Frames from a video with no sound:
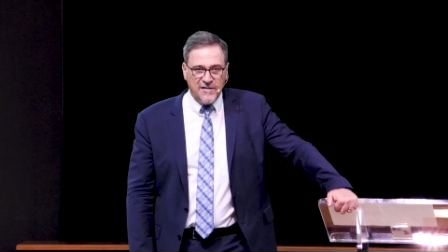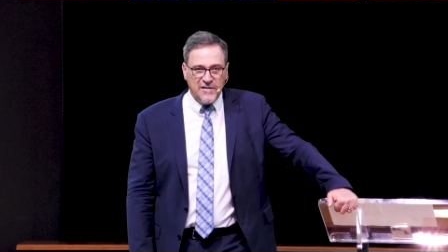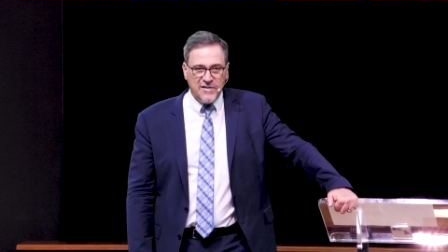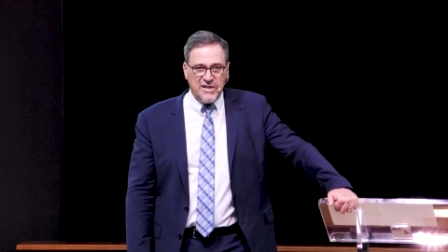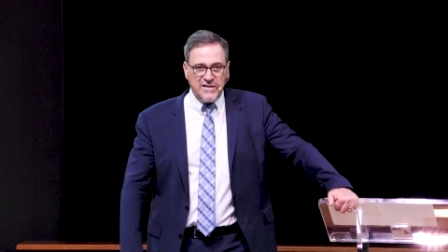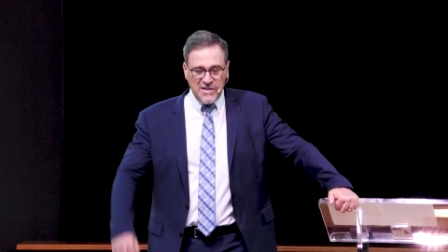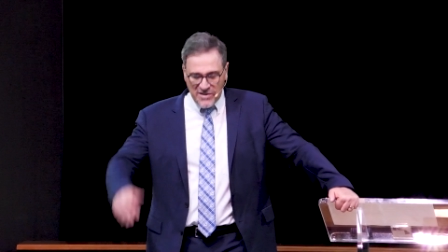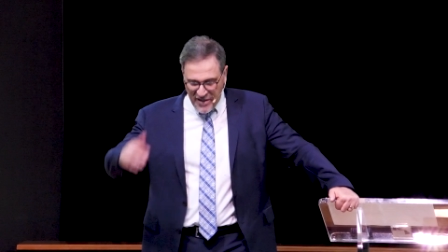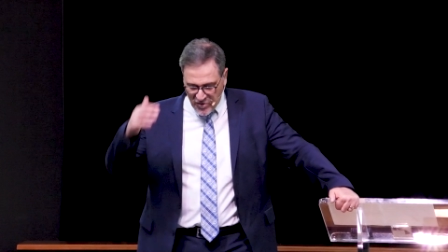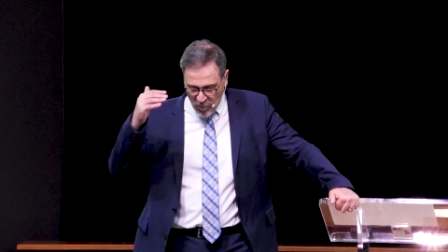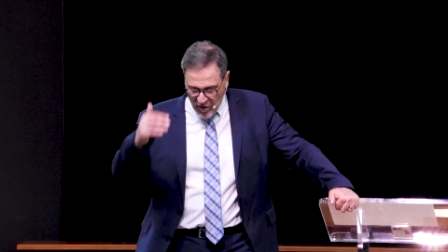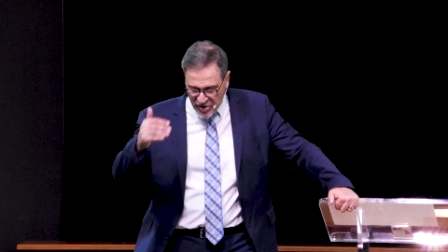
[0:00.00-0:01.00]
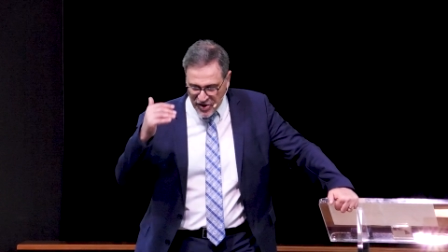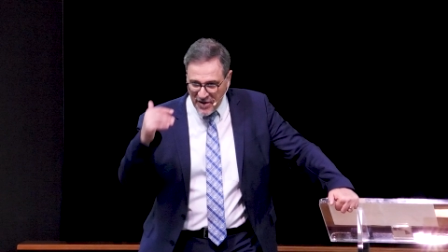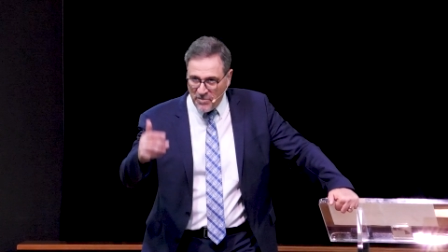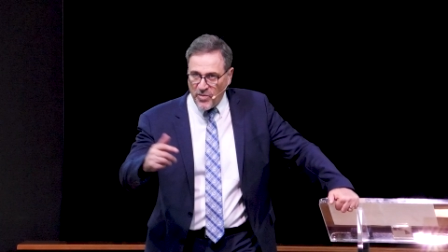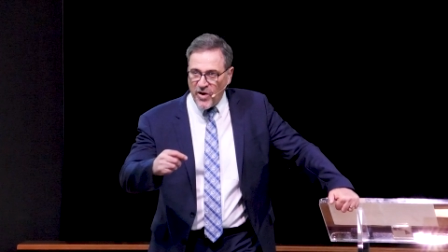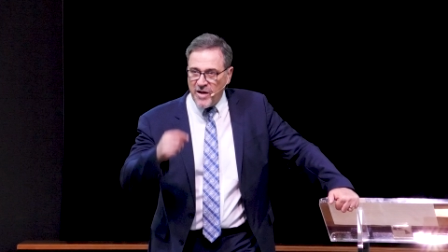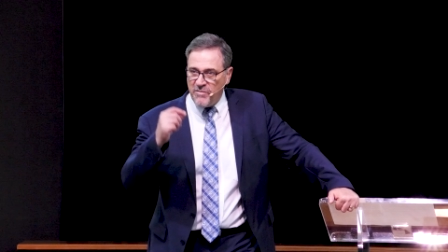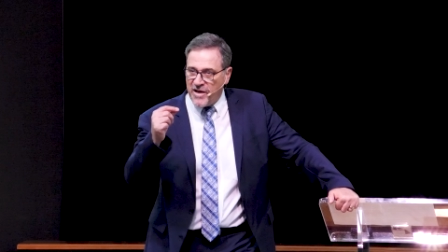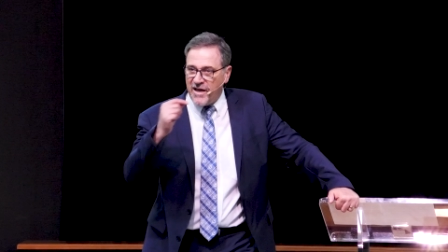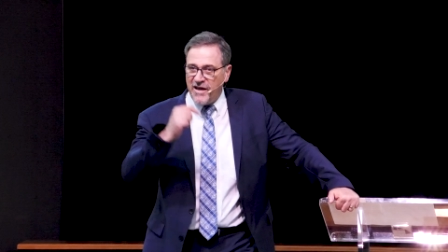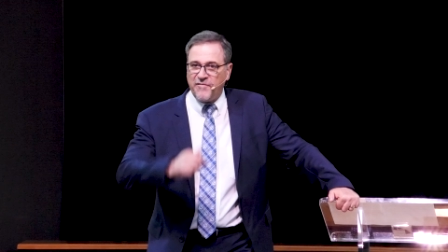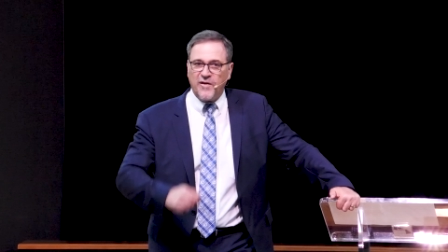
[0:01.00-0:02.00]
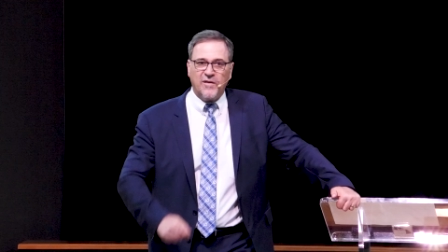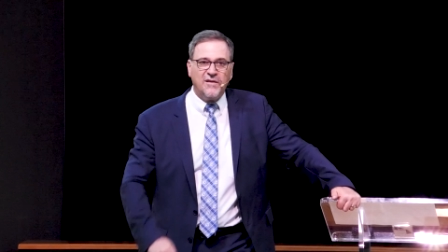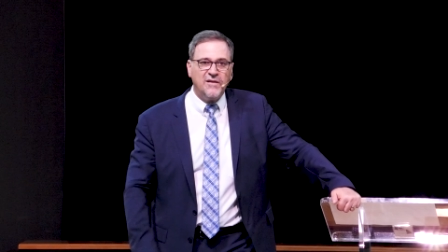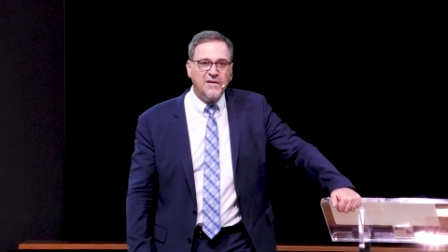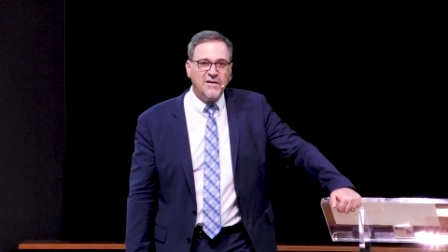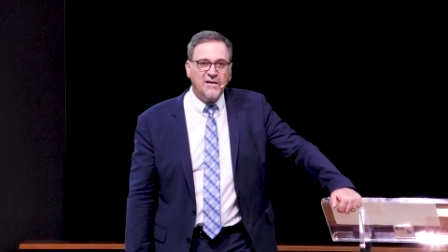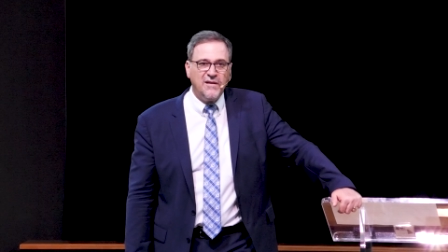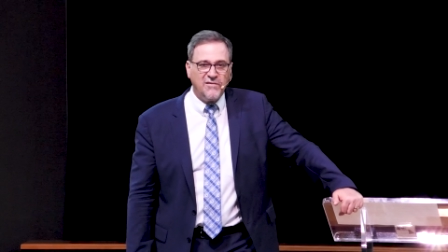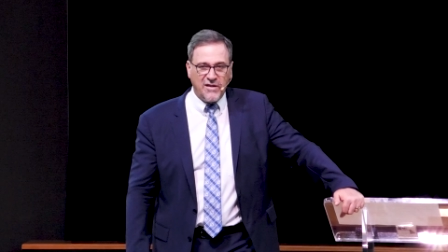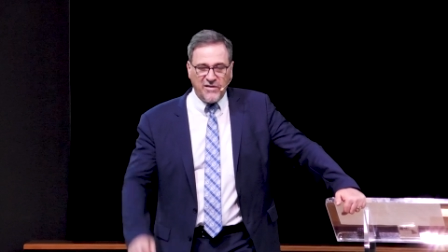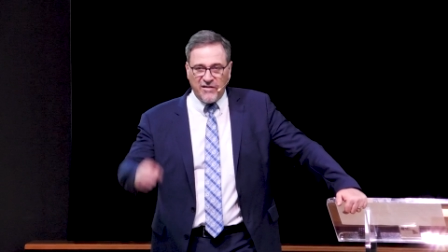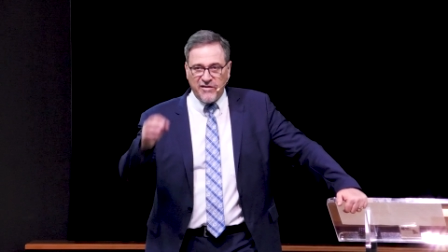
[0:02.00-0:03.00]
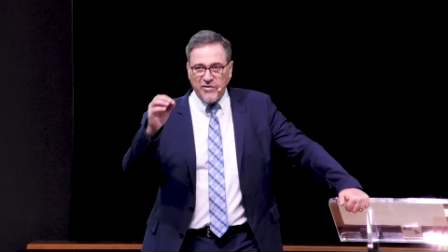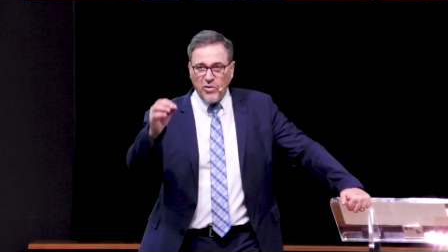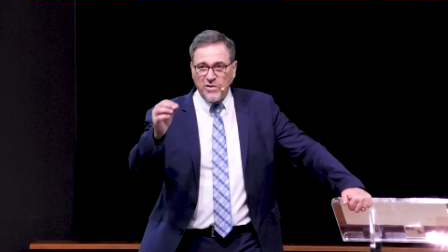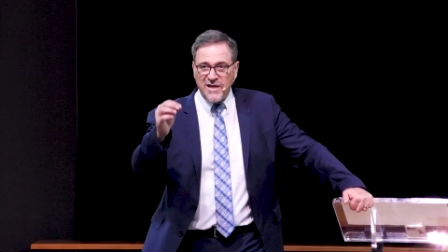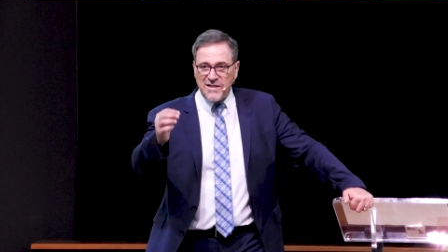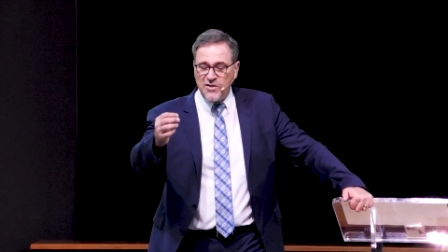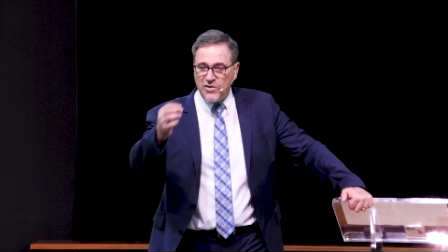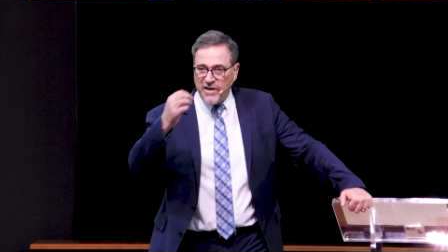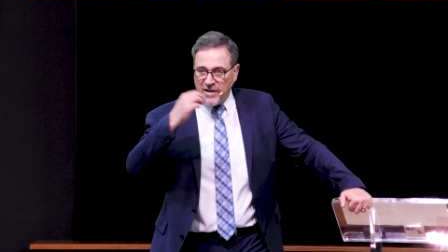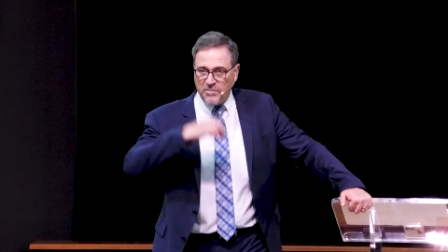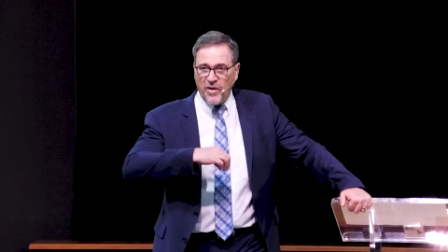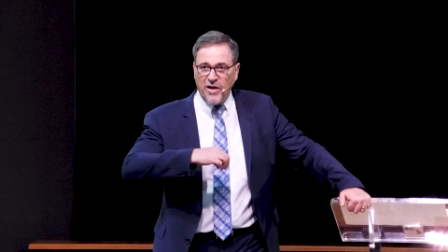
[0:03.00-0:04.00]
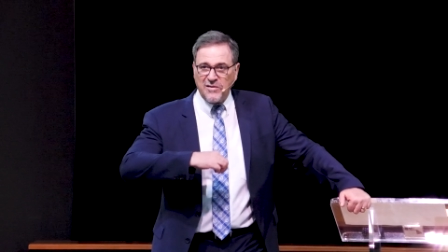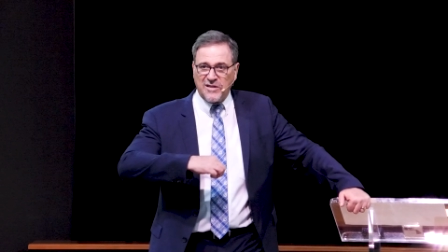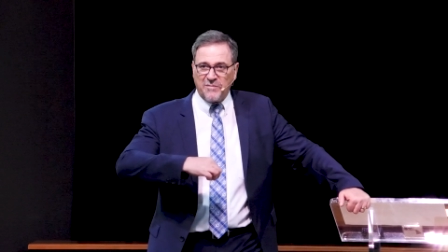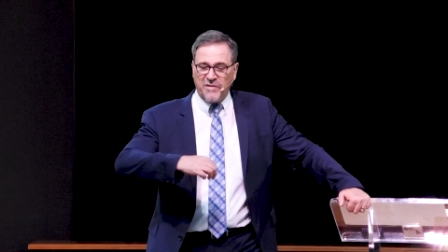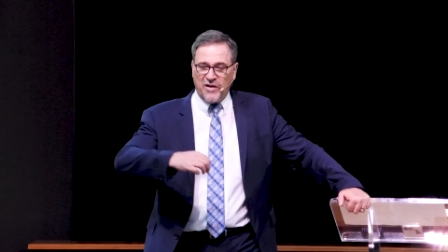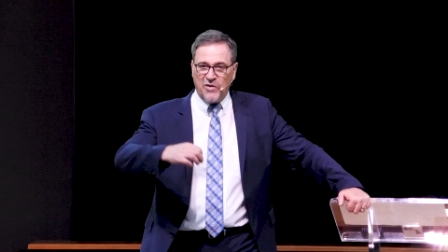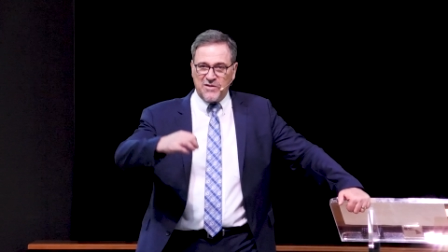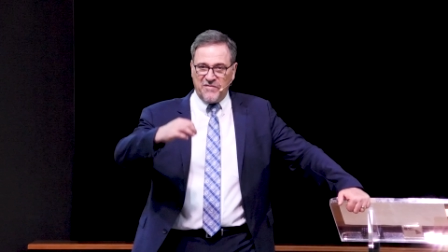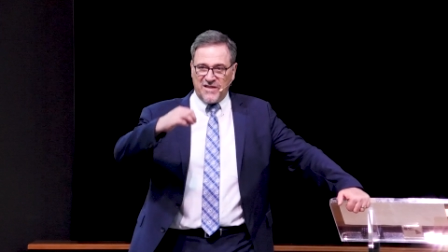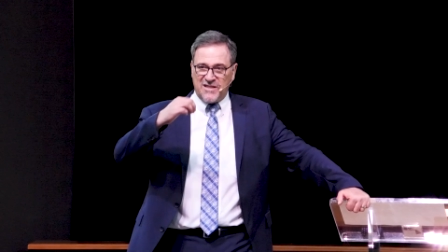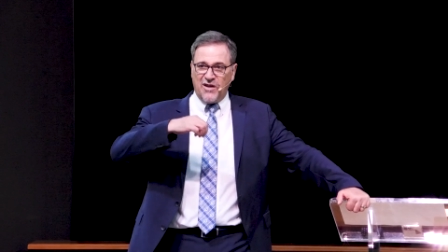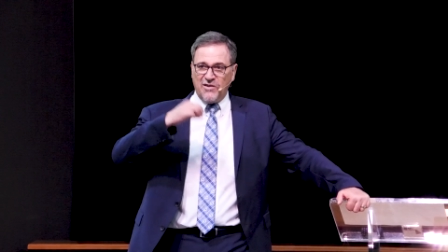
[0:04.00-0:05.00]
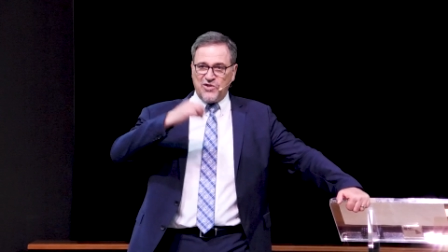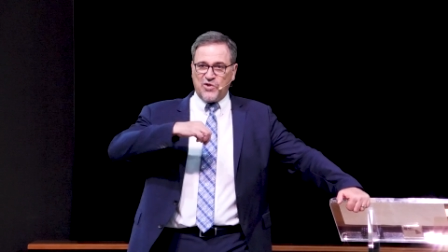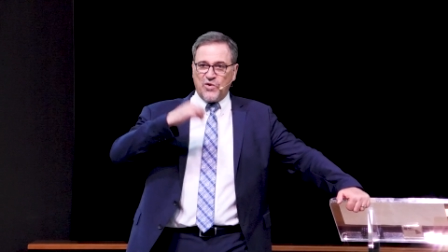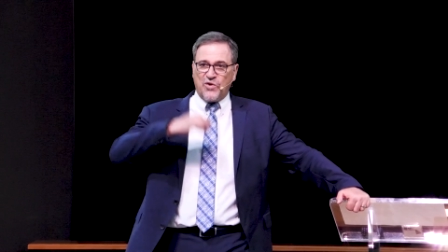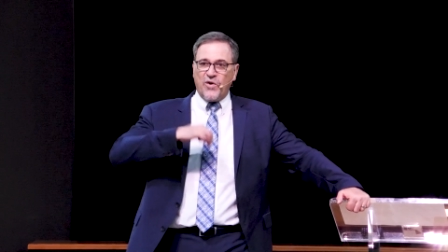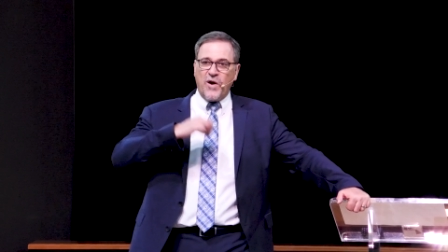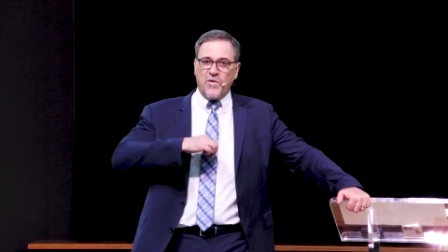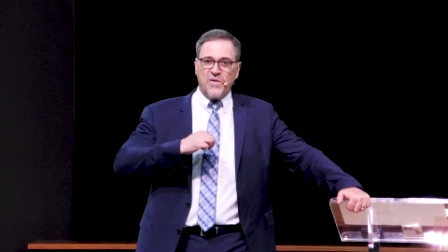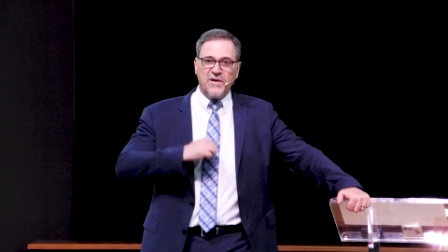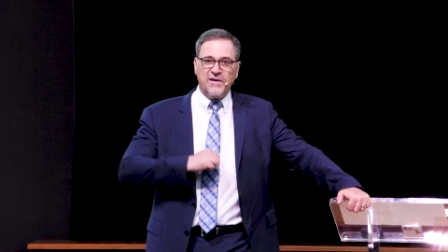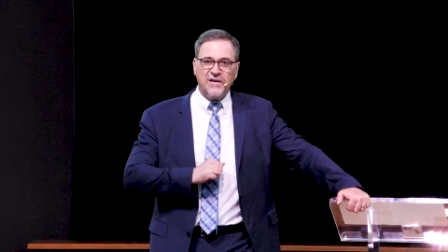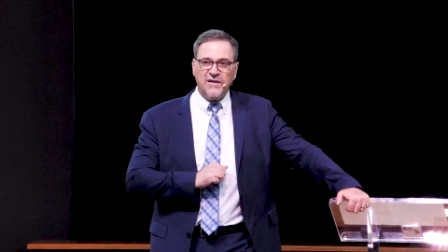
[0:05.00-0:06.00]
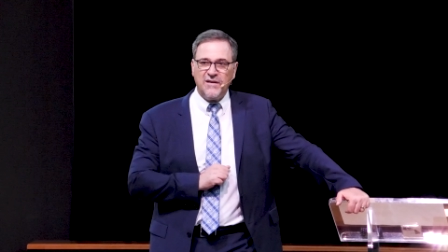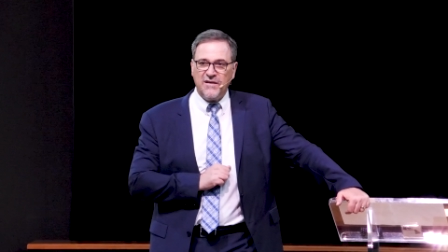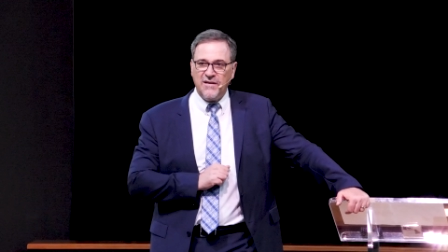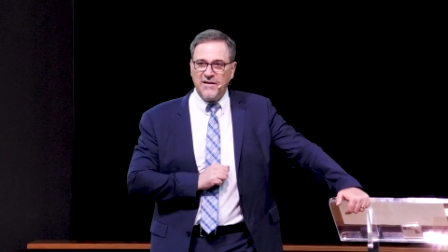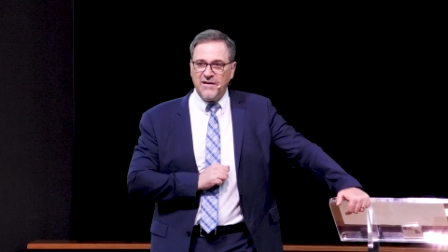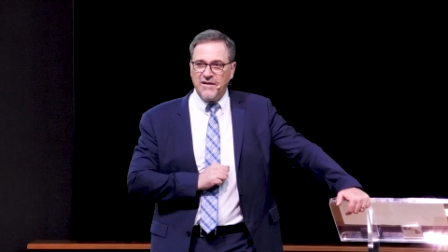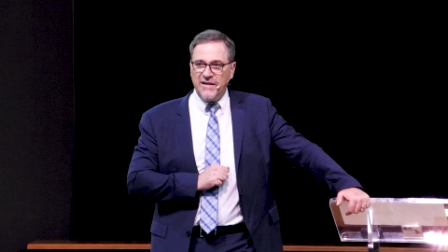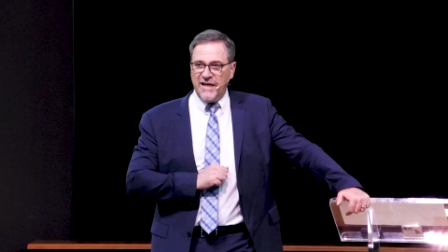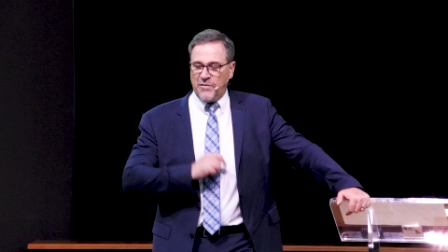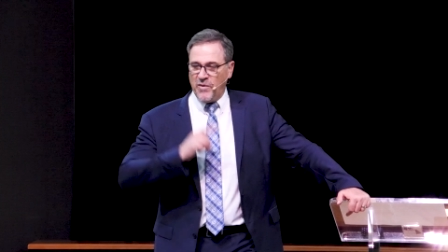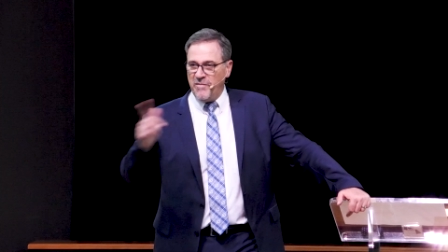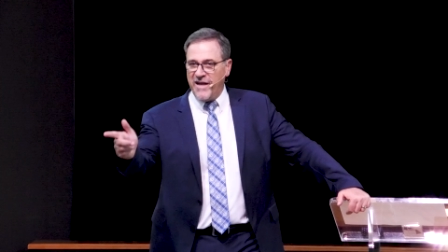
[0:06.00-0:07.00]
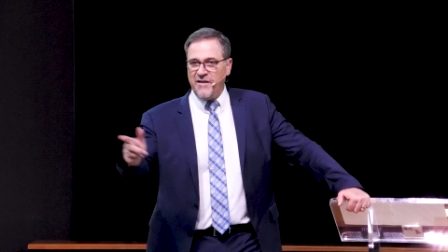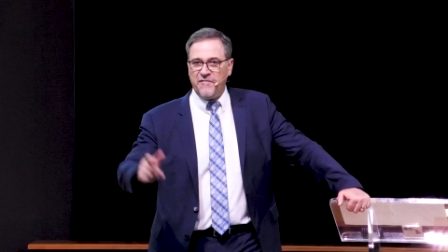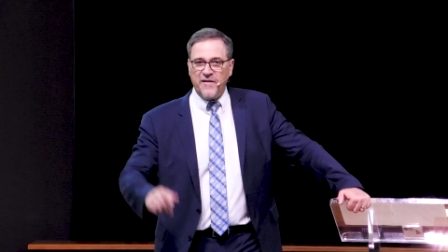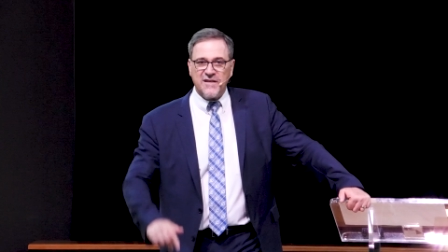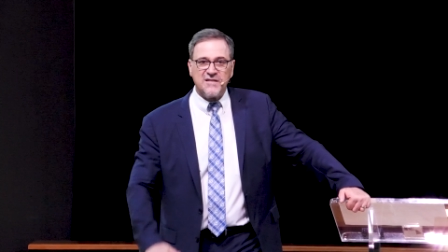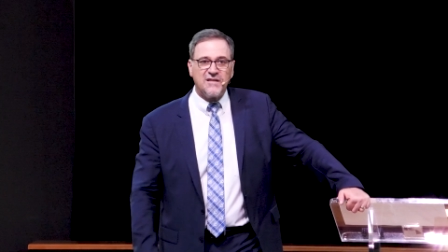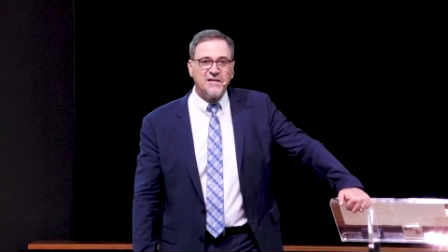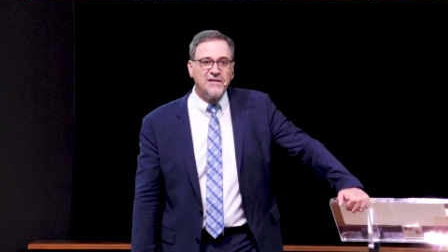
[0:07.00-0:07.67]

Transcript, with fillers: Jesus says, Watch and pray, be careful that that thought does not get planted because if it starts to grow, it will manifest.